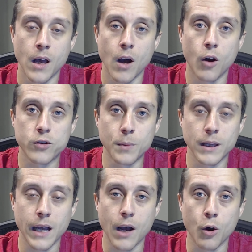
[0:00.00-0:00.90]

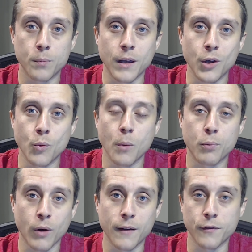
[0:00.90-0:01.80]
Ultimately, I hope that you will
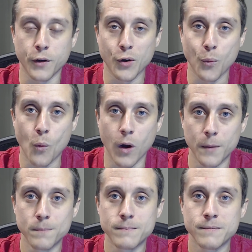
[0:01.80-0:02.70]
pray for your
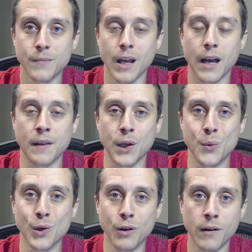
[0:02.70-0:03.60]
one and that you
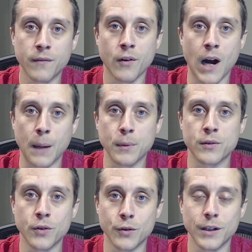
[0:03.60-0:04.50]
will look for
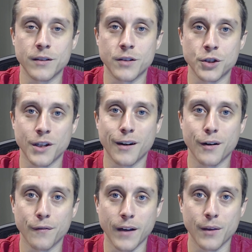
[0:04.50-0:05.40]
opportunities to share your
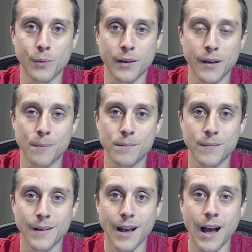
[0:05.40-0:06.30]
faith with them.
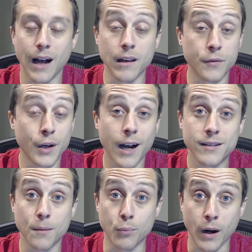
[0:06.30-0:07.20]
I love you guys.
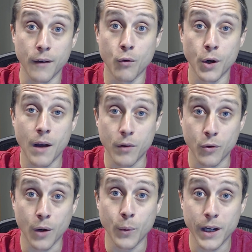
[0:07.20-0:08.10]
I'm praying for you. Have a
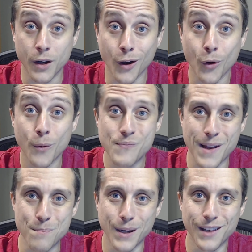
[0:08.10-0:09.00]
great week. Go
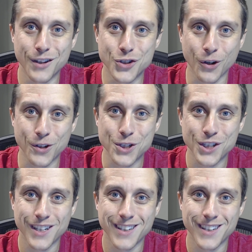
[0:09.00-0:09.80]
and be the church.